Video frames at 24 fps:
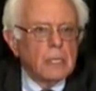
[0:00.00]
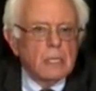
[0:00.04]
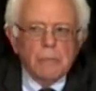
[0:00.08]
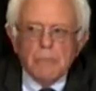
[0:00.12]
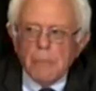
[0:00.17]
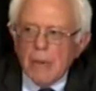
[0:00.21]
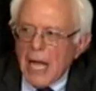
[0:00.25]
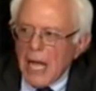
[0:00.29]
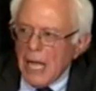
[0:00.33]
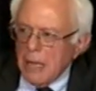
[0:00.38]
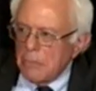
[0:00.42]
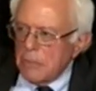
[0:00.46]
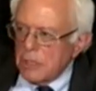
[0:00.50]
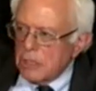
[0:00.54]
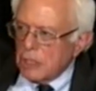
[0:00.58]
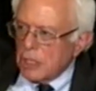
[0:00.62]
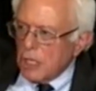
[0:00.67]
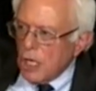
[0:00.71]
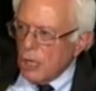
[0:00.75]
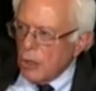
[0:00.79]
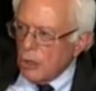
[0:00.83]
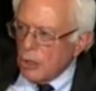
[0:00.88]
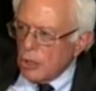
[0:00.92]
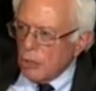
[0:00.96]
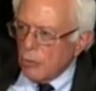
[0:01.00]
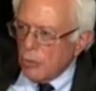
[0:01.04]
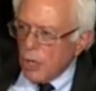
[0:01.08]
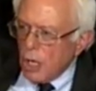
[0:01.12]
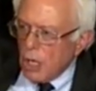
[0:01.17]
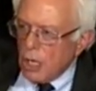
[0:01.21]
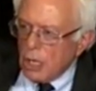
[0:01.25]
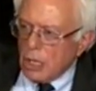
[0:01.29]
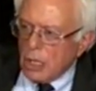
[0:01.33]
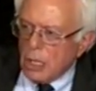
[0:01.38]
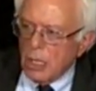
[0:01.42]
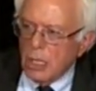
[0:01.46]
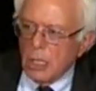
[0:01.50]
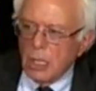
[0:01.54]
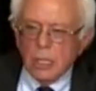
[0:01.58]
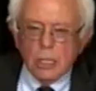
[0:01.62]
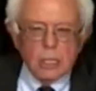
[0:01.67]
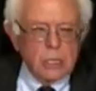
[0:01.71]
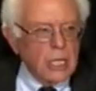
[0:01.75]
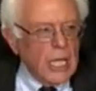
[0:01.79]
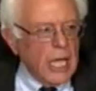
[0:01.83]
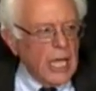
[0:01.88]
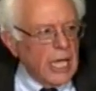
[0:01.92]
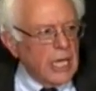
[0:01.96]
Mom is going to
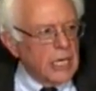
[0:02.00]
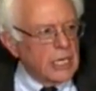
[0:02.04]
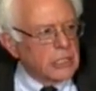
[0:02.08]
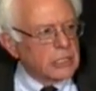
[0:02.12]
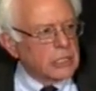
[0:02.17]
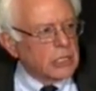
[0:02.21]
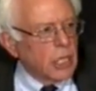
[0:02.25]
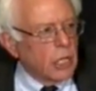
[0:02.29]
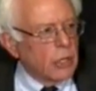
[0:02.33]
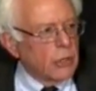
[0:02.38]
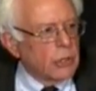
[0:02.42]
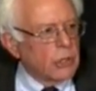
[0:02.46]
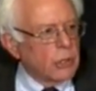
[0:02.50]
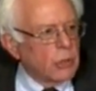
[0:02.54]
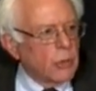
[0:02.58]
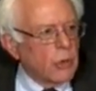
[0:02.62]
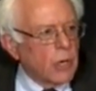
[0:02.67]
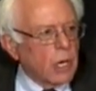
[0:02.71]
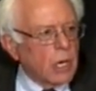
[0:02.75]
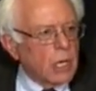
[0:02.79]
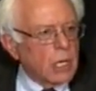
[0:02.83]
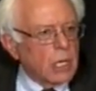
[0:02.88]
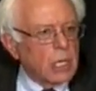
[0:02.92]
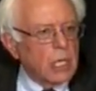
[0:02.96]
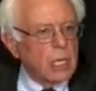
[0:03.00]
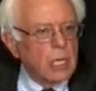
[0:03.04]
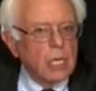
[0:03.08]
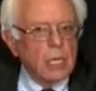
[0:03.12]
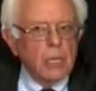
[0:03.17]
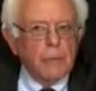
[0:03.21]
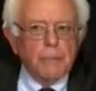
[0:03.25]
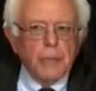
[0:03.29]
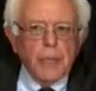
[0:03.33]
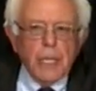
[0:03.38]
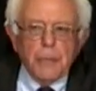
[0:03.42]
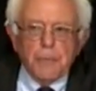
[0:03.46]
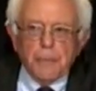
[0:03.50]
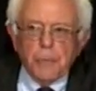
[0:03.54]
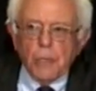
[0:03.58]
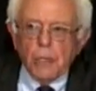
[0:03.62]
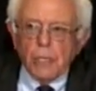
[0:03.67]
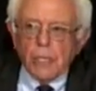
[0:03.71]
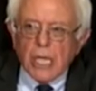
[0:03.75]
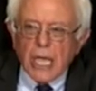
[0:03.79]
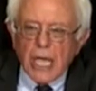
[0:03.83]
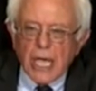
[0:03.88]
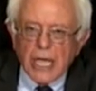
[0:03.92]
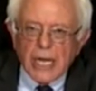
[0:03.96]
work, dad is going to work.
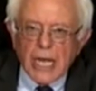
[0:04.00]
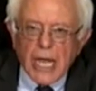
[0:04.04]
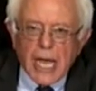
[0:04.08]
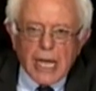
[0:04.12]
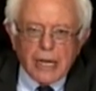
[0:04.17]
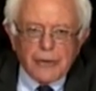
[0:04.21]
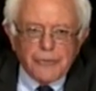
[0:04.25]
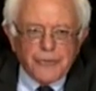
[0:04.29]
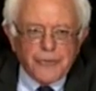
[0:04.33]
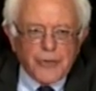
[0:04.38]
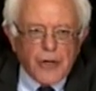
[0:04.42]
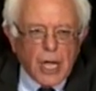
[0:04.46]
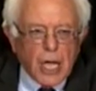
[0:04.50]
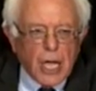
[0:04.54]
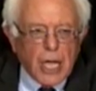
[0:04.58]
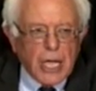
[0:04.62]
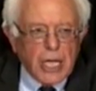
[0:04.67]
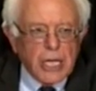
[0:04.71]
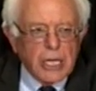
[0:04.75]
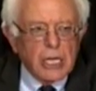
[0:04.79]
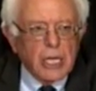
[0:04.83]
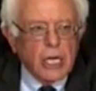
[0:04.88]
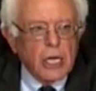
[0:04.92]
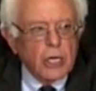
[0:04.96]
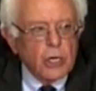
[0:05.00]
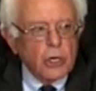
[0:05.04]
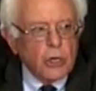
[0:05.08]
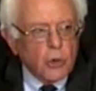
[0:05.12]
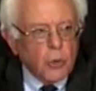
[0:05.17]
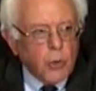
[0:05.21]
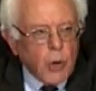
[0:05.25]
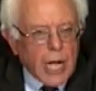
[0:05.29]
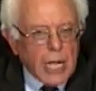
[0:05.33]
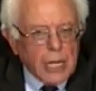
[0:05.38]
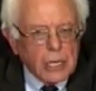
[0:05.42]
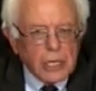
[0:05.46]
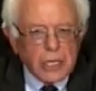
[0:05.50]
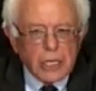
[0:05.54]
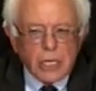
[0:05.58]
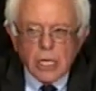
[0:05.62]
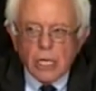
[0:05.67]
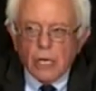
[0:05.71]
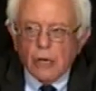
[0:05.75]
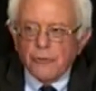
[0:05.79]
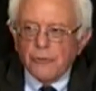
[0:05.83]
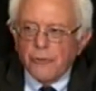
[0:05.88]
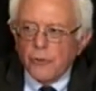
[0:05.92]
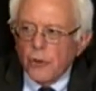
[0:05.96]
People cannot find
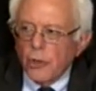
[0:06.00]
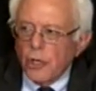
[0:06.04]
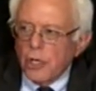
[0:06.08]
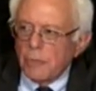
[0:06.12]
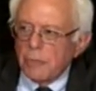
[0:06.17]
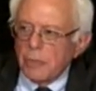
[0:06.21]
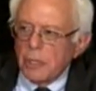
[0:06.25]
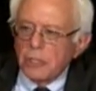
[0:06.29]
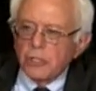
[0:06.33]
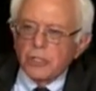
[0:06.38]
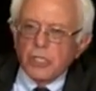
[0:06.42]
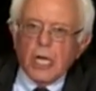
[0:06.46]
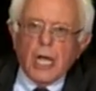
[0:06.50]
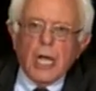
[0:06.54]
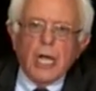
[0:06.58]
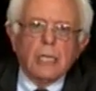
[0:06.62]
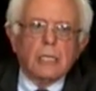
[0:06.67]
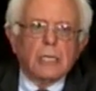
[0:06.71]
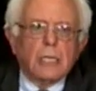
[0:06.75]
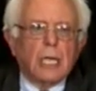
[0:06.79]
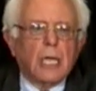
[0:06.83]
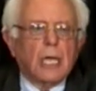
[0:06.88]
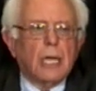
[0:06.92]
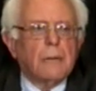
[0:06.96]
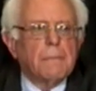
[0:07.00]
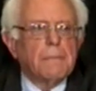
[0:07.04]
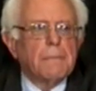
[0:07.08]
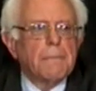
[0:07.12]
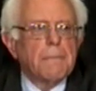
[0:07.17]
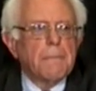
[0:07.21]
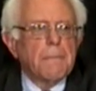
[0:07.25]
quality, affordable child care.